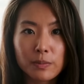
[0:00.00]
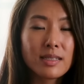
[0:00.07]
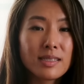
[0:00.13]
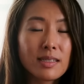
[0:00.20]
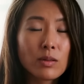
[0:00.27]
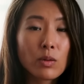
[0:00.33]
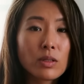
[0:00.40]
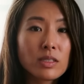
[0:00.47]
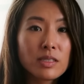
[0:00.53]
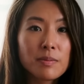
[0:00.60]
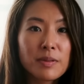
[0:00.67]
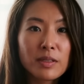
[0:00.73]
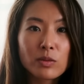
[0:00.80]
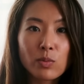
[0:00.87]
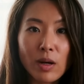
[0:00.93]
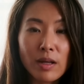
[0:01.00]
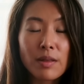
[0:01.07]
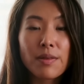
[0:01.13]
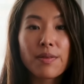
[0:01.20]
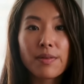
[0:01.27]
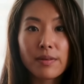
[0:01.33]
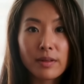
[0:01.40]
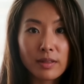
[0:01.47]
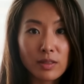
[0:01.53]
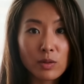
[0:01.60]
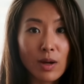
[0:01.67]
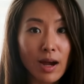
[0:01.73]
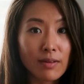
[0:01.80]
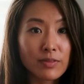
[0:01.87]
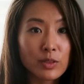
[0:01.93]
Because in order to build wealth,
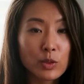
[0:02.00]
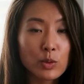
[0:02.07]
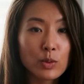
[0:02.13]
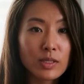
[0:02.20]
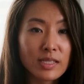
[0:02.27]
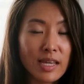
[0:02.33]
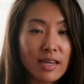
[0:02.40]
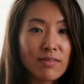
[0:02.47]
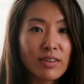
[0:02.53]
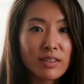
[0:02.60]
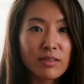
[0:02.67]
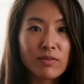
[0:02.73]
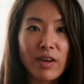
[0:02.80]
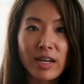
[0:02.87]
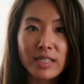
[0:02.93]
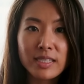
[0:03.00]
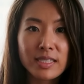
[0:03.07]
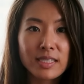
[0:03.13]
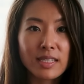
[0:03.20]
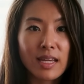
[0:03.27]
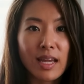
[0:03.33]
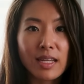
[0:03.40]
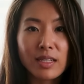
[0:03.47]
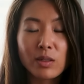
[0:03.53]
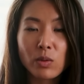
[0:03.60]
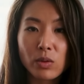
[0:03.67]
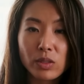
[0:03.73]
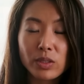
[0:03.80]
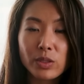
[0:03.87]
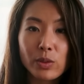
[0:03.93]
you have to save and invest, and in
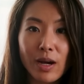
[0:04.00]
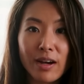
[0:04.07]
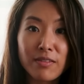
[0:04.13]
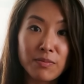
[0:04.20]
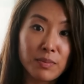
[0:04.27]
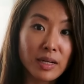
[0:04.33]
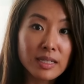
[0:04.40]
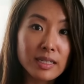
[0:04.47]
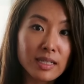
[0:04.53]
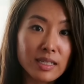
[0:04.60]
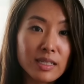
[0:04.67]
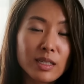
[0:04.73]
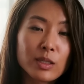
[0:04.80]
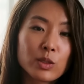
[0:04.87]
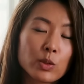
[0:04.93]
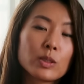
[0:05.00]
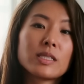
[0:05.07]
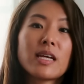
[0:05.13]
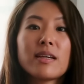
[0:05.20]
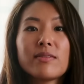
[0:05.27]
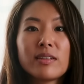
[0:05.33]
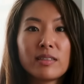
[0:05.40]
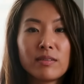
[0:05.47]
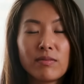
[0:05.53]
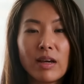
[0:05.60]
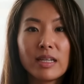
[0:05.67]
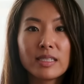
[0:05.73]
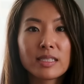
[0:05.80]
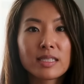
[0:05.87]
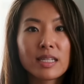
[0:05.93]
order to have money to save and
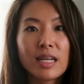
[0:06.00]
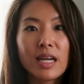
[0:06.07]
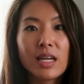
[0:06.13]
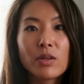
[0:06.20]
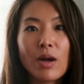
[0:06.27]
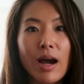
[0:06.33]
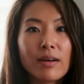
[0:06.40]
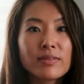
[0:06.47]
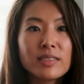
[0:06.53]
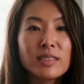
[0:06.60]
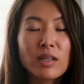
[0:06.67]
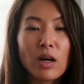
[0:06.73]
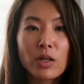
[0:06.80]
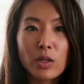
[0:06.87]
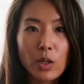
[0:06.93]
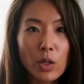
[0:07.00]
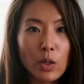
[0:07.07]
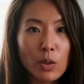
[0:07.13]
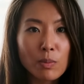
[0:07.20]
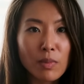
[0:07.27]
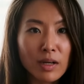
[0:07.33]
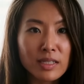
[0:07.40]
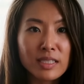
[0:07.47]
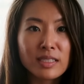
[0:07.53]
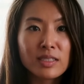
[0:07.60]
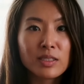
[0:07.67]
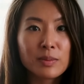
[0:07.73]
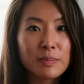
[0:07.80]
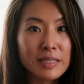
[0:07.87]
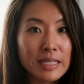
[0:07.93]
invest, you have to not owe money
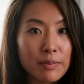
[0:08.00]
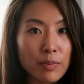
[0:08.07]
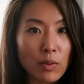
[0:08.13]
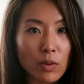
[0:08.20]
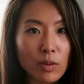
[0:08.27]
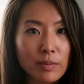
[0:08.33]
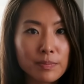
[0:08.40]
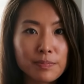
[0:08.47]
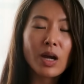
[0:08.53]
to people.